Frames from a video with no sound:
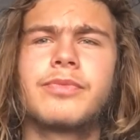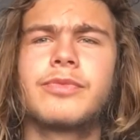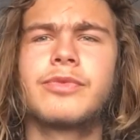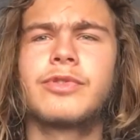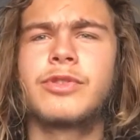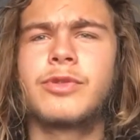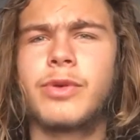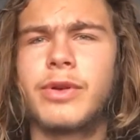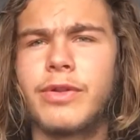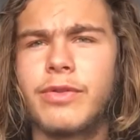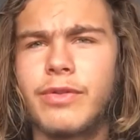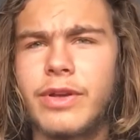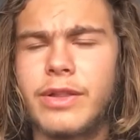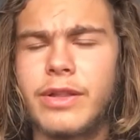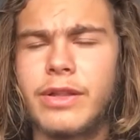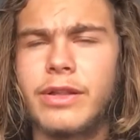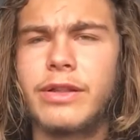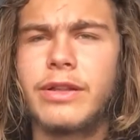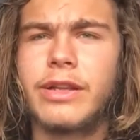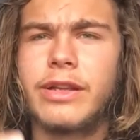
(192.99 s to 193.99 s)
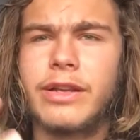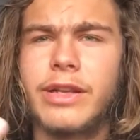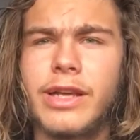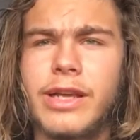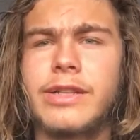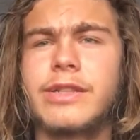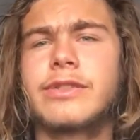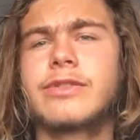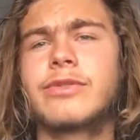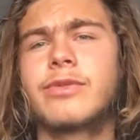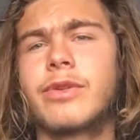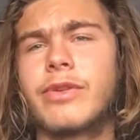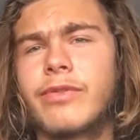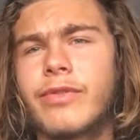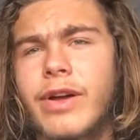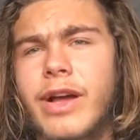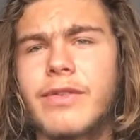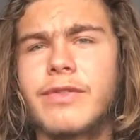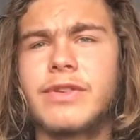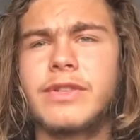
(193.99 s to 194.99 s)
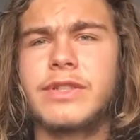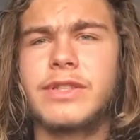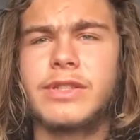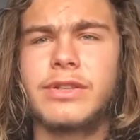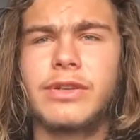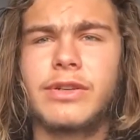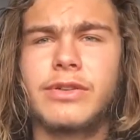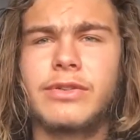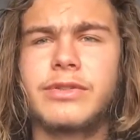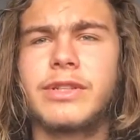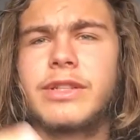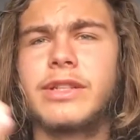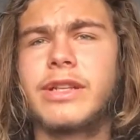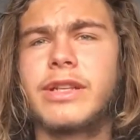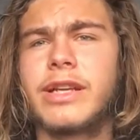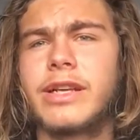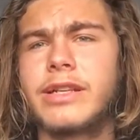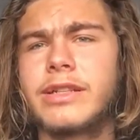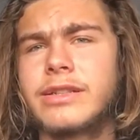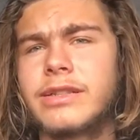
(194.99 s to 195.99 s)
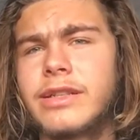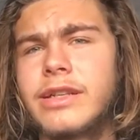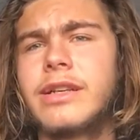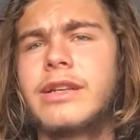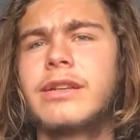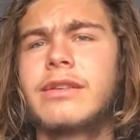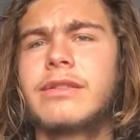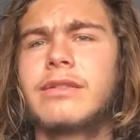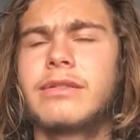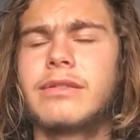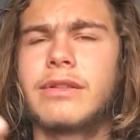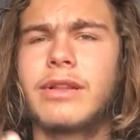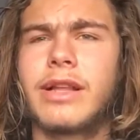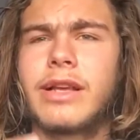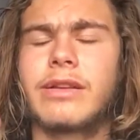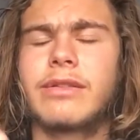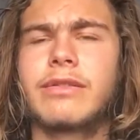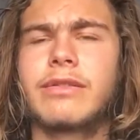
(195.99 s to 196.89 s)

20, and then 10 days, 25 to 0, 10 days, like